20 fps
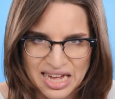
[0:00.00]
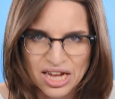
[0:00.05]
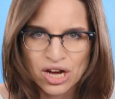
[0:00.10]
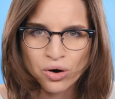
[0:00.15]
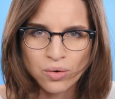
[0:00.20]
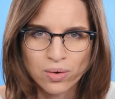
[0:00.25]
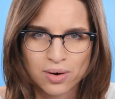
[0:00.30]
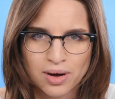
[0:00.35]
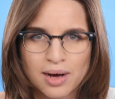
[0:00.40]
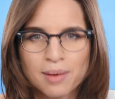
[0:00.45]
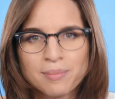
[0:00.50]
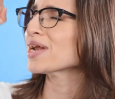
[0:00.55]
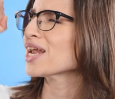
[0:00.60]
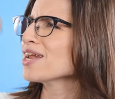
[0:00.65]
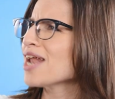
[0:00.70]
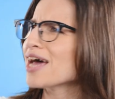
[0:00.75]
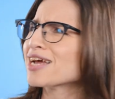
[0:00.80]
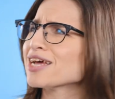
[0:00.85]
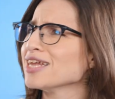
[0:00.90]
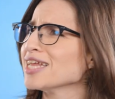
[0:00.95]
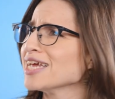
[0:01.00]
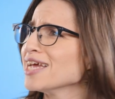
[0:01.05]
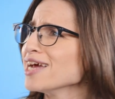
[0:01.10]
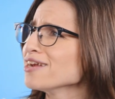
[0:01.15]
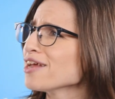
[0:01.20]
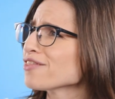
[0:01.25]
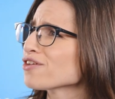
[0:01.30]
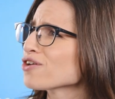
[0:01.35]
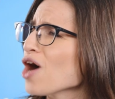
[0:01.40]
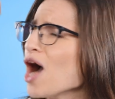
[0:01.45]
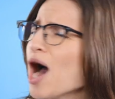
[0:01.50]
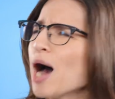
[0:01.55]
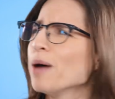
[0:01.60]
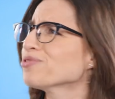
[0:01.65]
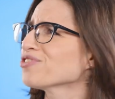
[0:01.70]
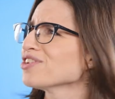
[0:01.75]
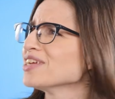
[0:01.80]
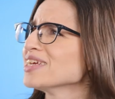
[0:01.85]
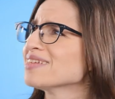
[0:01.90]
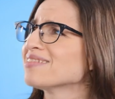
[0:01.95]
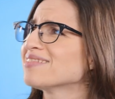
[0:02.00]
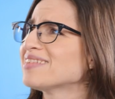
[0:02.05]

Ew. But luckily another option